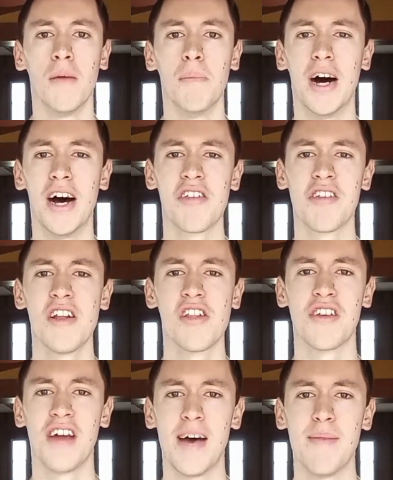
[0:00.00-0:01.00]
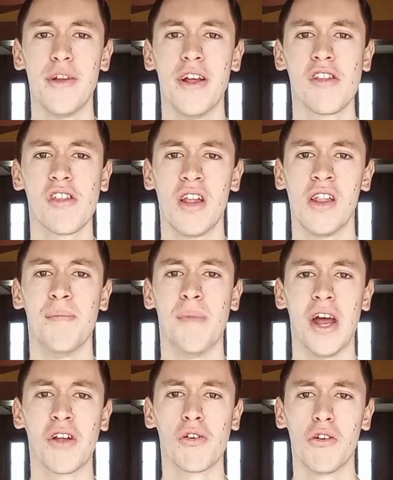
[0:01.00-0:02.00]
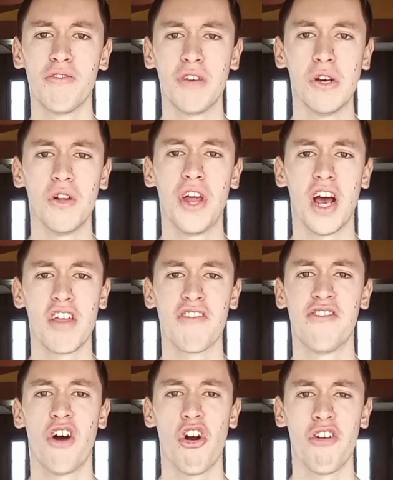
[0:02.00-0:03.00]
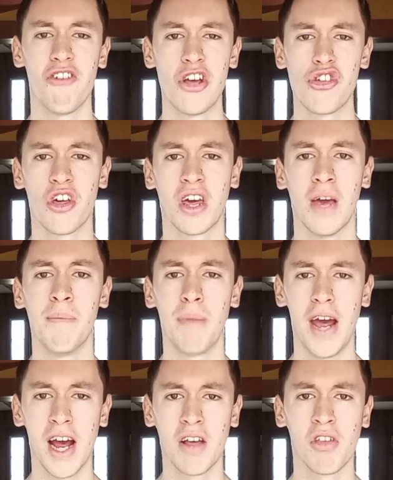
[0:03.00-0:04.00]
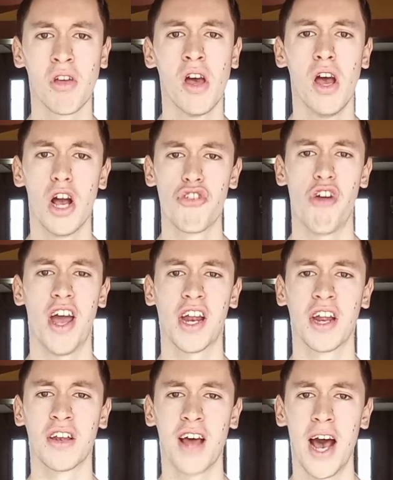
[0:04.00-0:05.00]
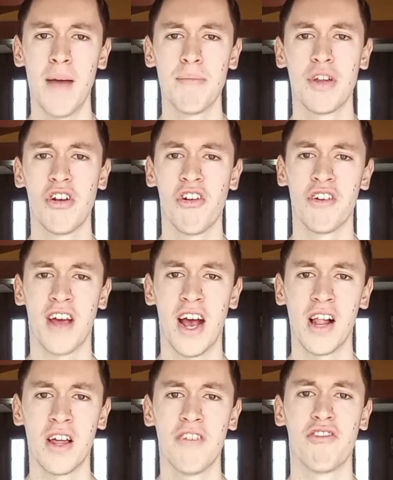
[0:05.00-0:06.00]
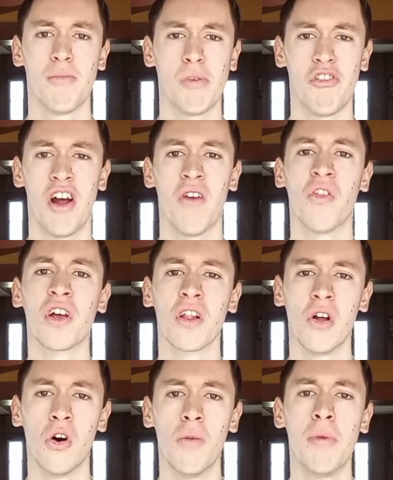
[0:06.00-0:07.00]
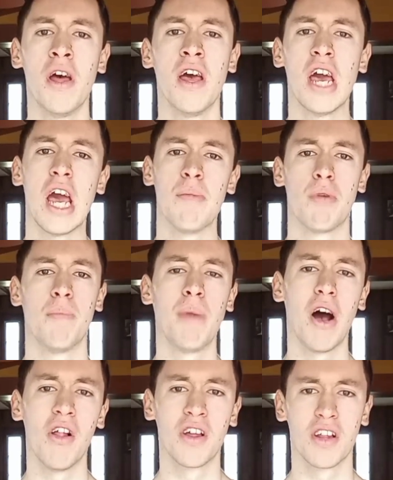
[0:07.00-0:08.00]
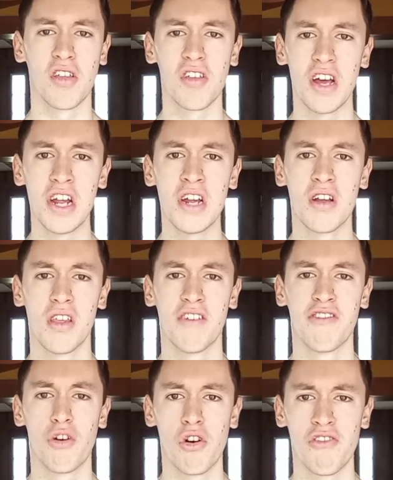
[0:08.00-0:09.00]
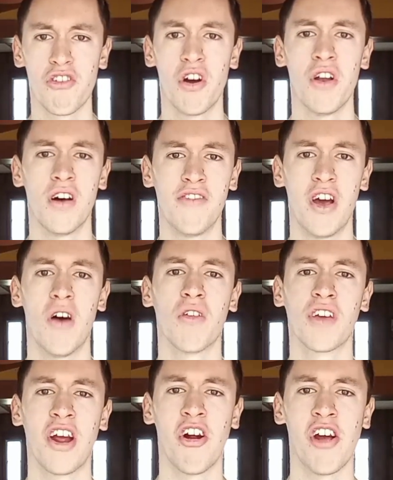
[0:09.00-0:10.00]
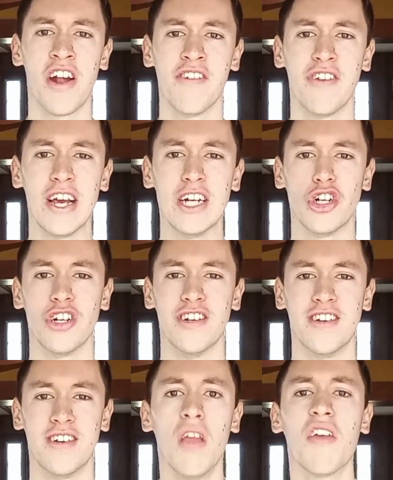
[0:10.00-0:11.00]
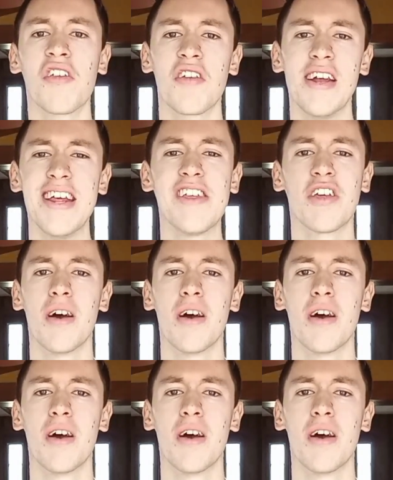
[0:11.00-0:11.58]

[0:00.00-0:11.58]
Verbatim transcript: Boston's dominance in the medical field has far-reaching impacts, attracting top-tier talent from around the globe and propelling the city to the forefront of healthcare innovation. The city's